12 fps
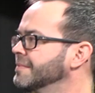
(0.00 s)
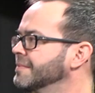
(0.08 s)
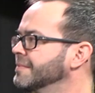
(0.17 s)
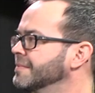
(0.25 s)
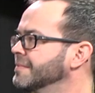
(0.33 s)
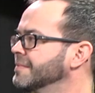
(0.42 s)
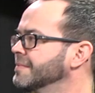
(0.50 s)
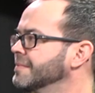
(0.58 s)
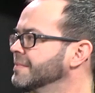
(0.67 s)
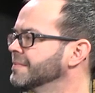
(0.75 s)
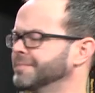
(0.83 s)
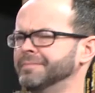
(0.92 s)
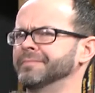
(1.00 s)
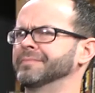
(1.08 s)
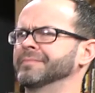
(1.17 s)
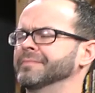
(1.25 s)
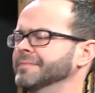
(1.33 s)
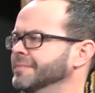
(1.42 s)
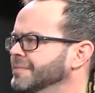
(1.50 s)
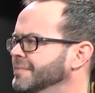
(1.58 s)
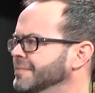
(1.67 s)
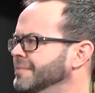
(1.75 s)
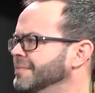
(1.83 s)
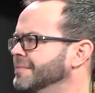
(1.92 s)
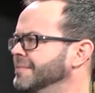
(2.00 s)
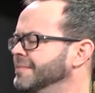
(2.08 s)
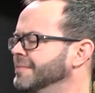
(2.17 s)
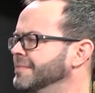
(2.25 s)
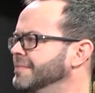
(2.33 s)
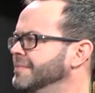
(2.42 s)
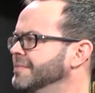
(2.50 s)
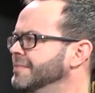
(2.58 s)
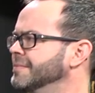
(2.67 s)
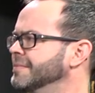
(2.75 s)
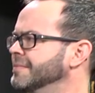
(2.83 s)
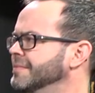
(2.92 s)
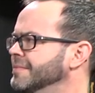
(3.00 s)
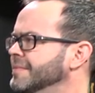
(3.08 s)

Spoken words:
No words are spoken by the person on screen.